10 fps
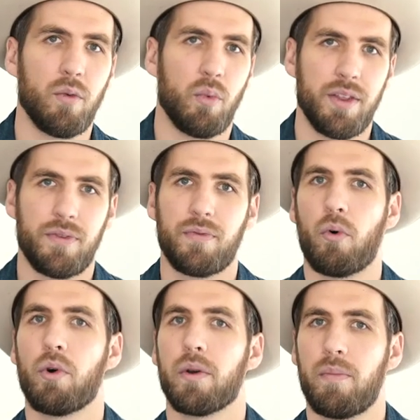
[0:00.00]
and width
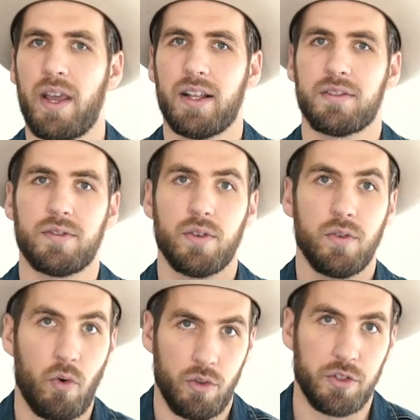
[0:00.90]
for your pants
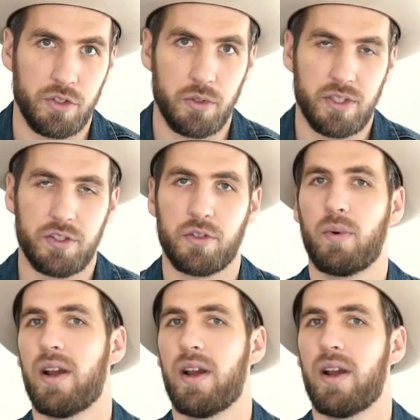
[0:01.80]
for the shoes that you're